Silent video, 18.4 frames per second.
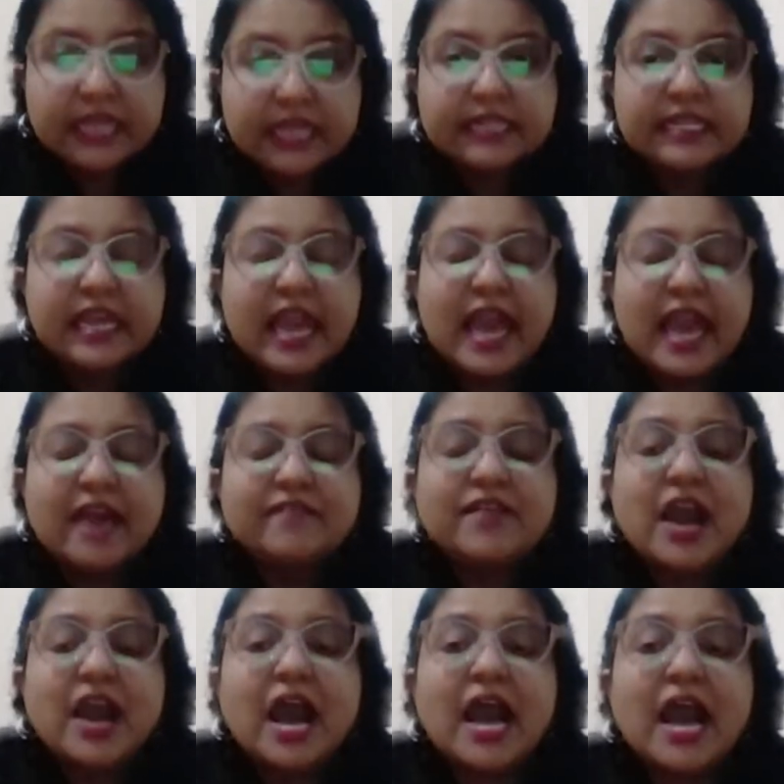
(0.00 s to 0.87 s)
They
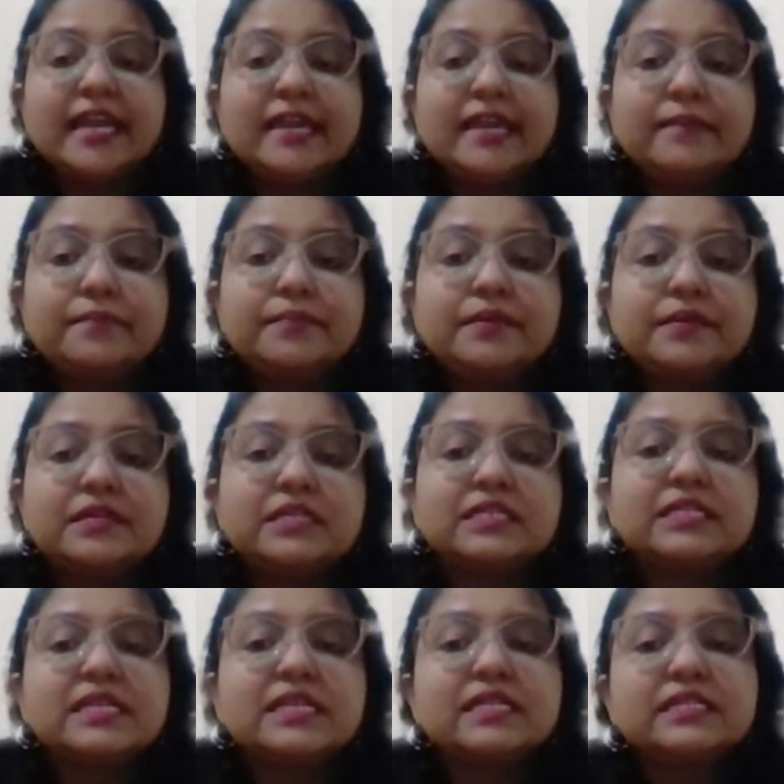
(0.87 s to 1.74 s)
have
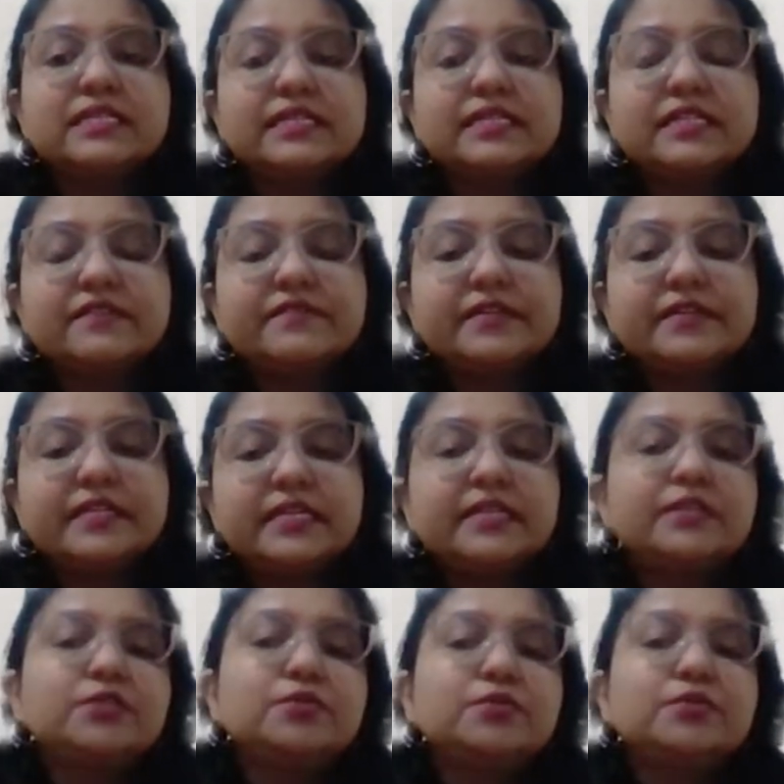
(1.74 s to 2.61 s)

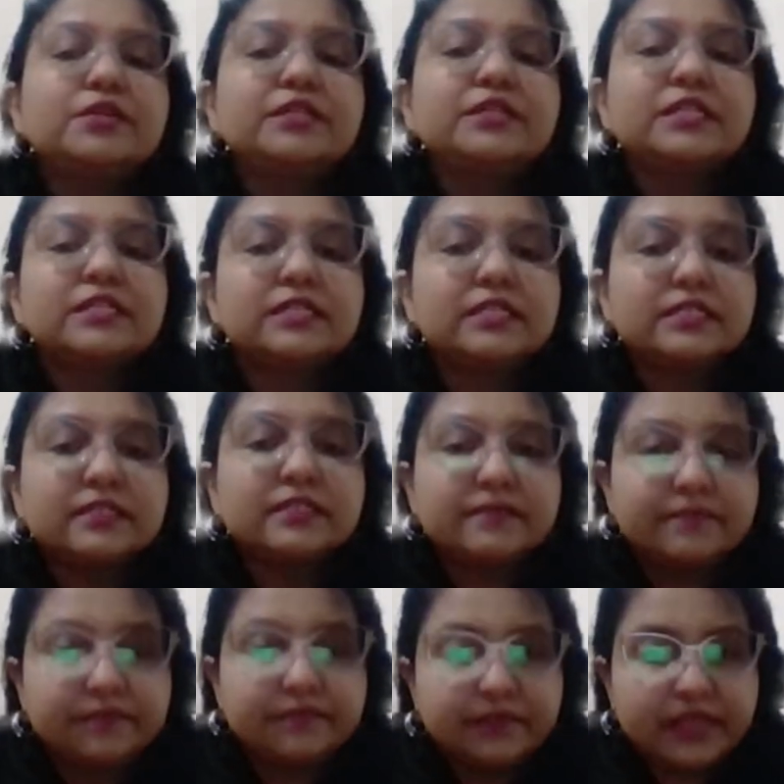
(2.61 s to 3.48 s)
hypersensitivity to
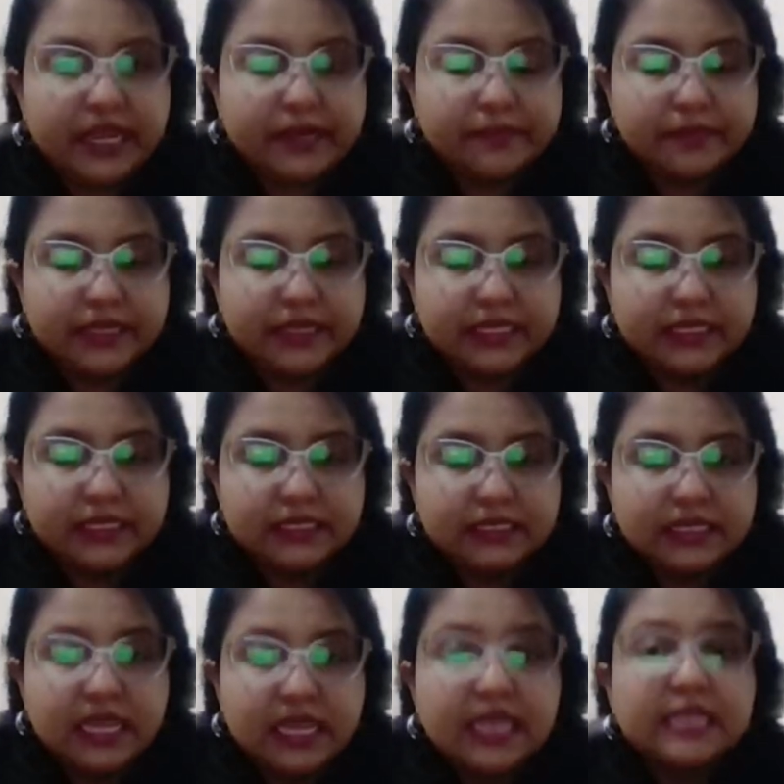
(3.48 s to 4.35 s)
criticism. That
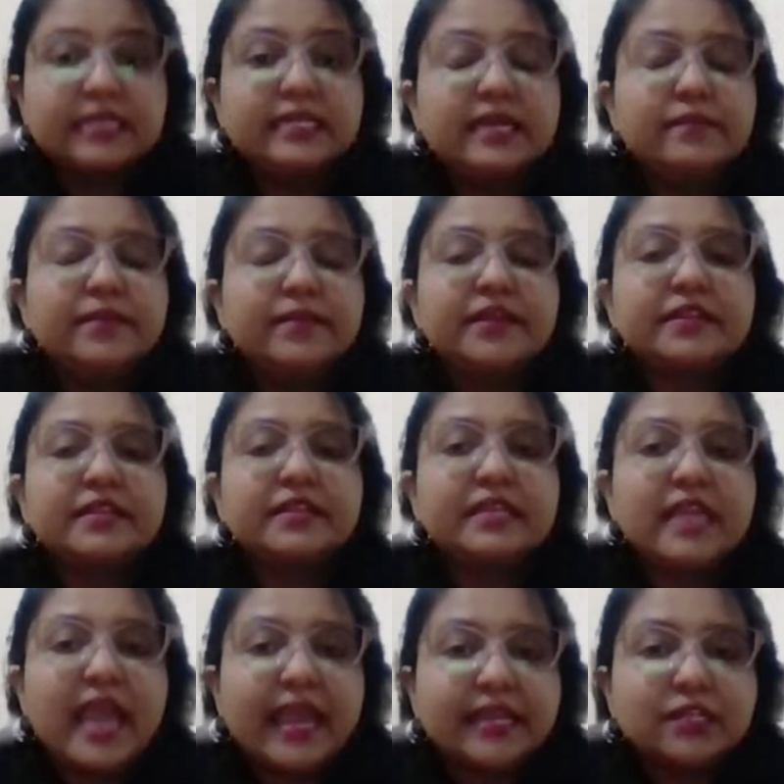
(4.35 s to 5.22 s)
means they may
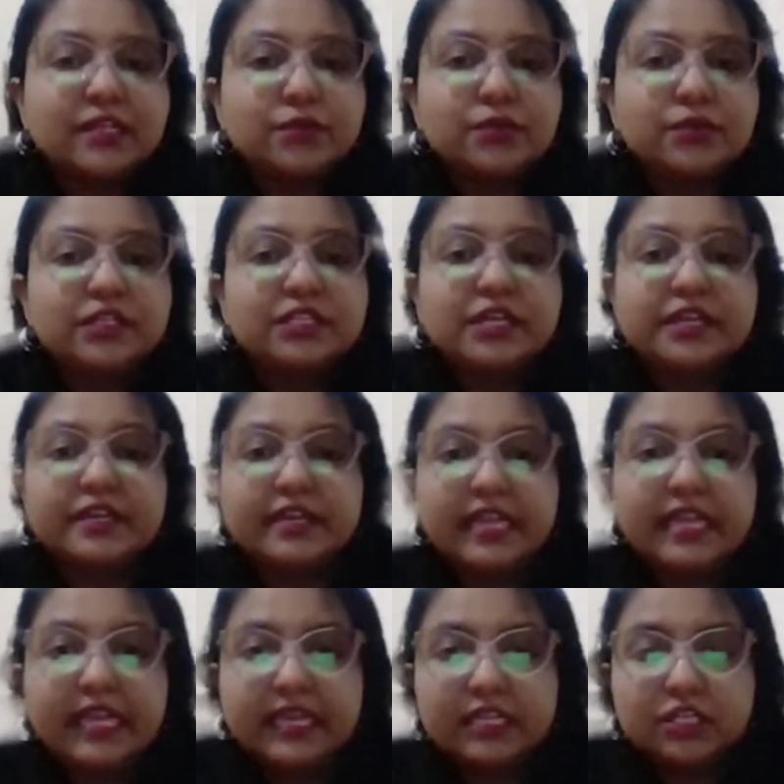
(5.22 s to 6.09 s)
react with
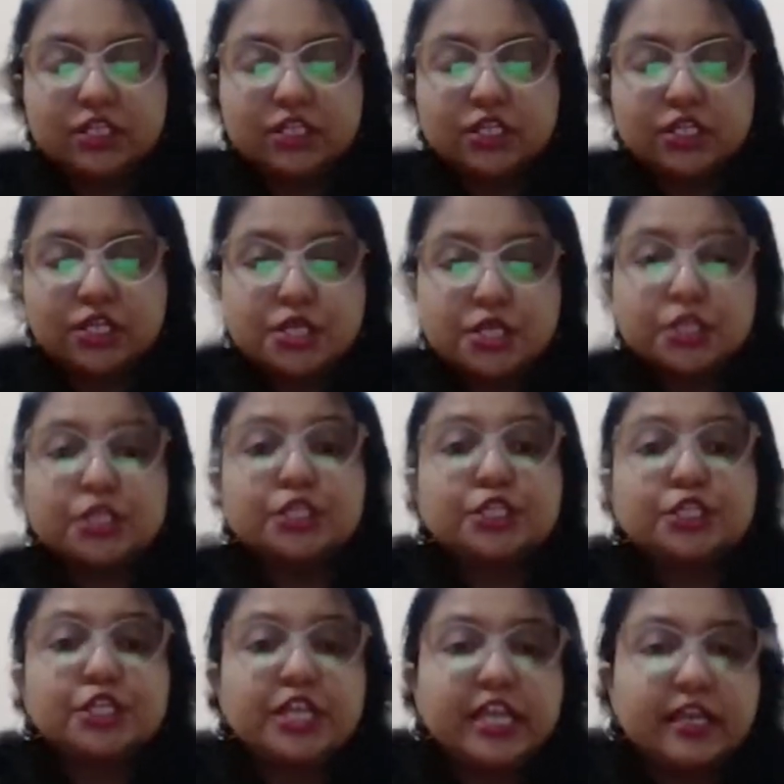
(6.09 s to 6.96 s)
rage,
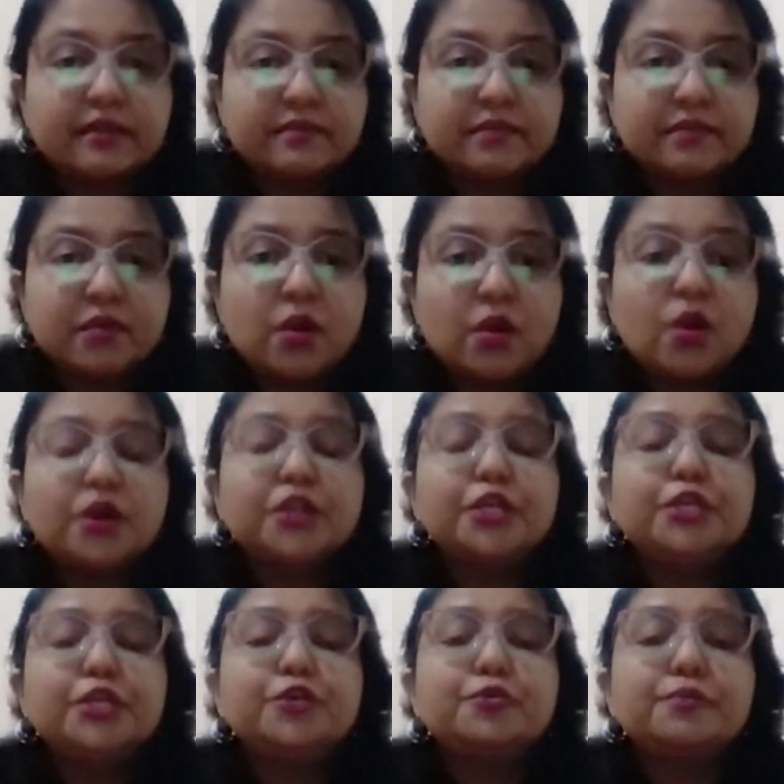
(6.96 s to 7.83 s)
shame, or
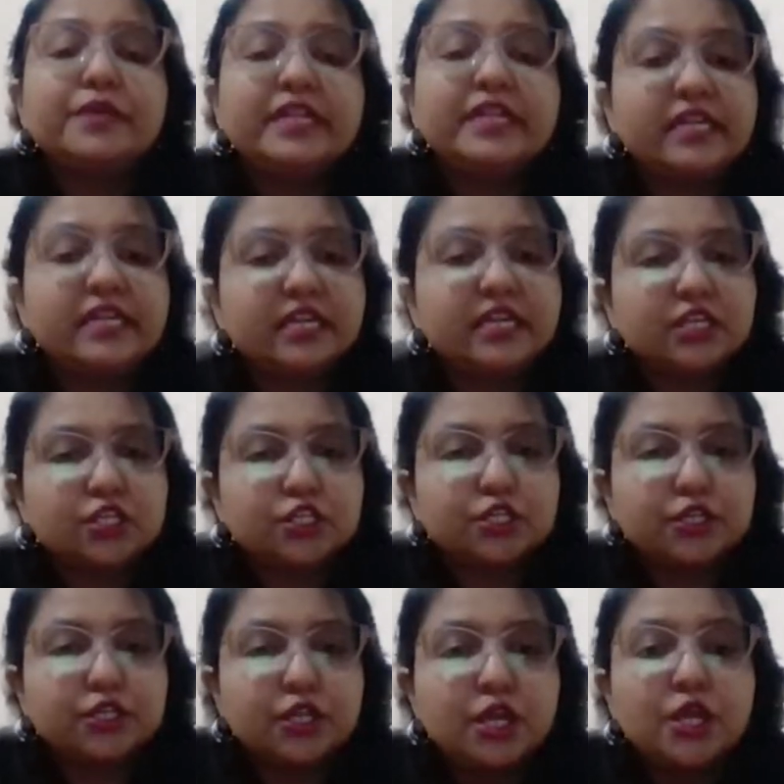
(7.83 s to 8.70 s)

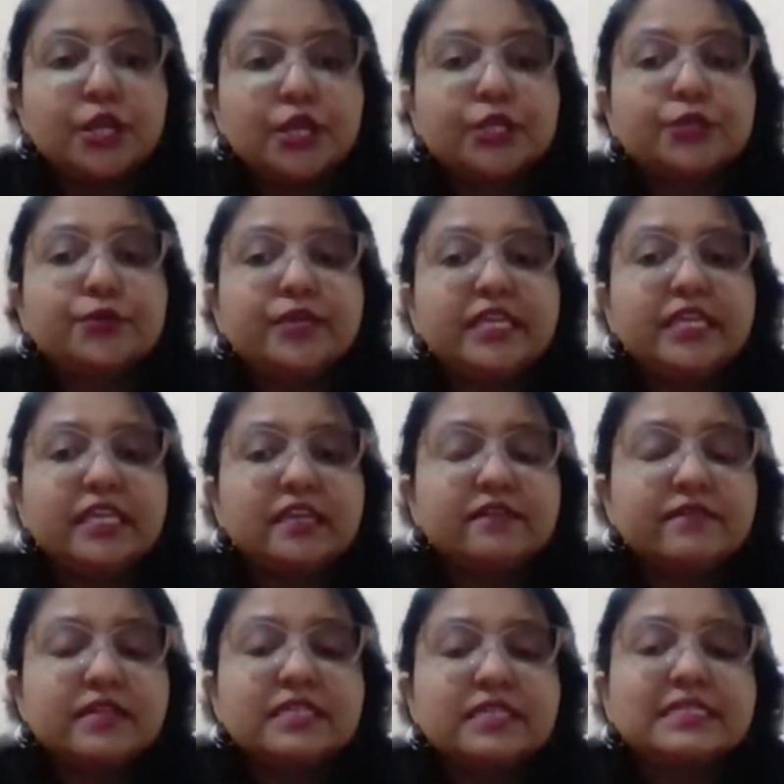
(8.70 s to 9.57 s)
humiliation to
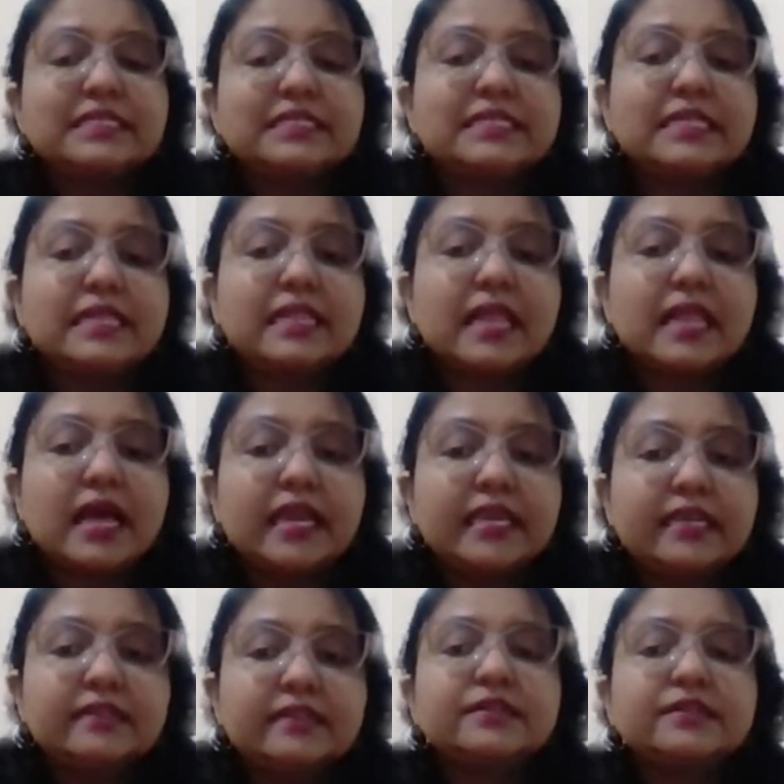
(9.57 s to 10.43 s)
even
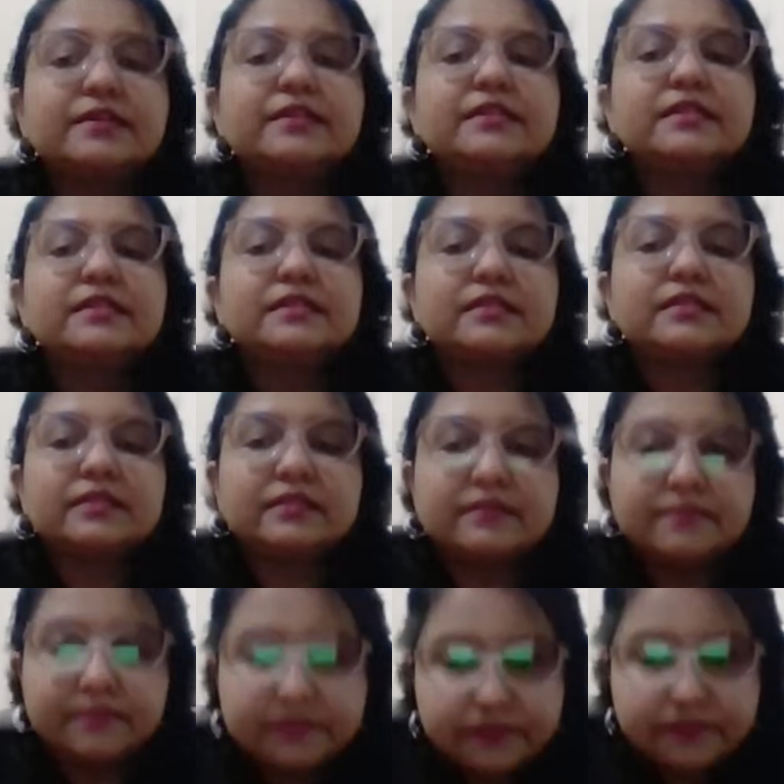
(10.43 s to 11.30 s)
slight
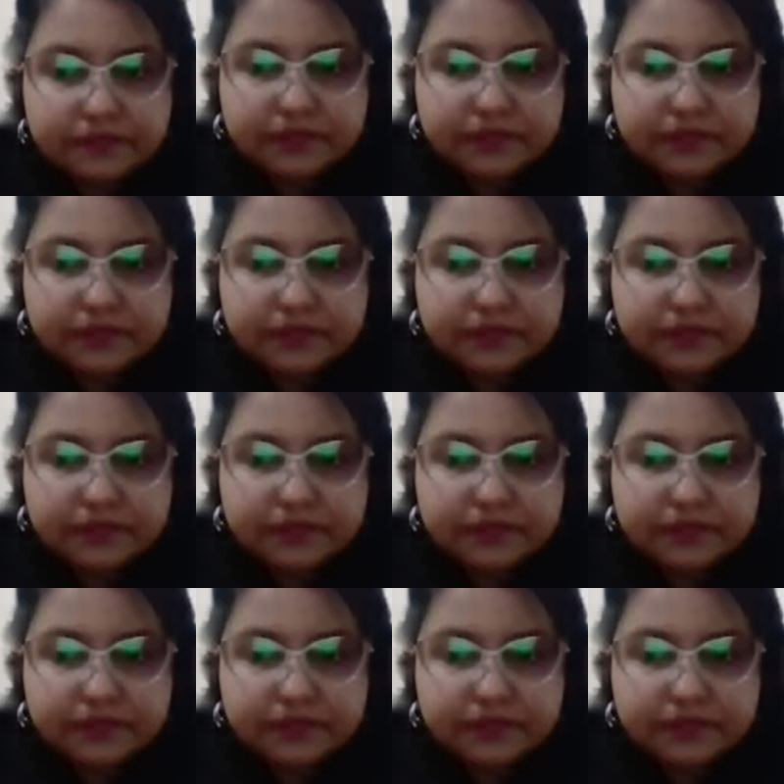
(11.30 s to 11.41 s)
criticism.